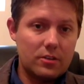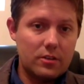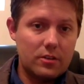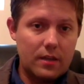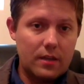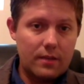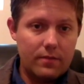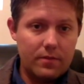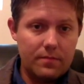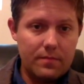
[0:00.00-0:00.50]

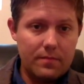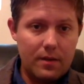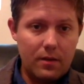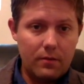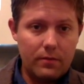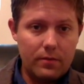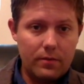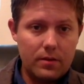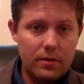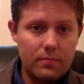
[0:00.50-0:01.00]
David
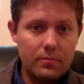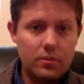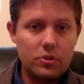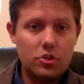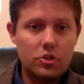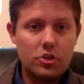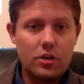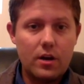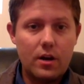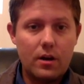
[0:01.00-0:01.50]
Melvin. I'm the
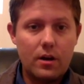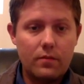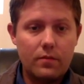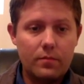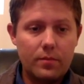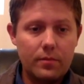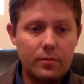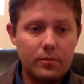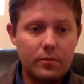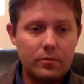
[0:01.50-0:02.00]
chair of
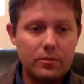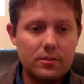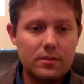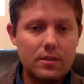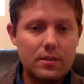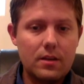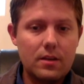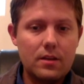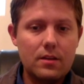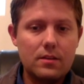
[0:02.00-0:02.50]
Biblical
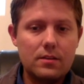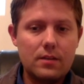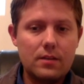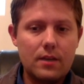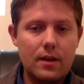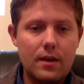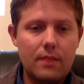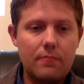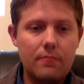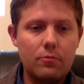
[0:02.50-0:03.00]
Studies
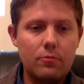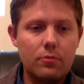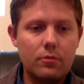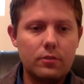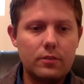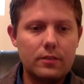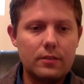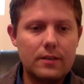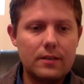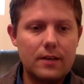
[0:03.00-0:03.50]
at
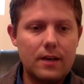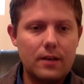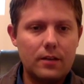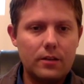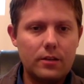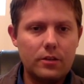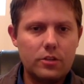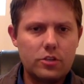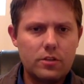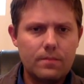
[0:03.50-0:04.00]
Northland
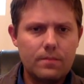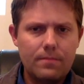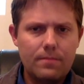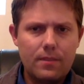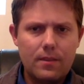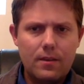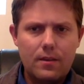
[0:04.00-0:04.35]
College.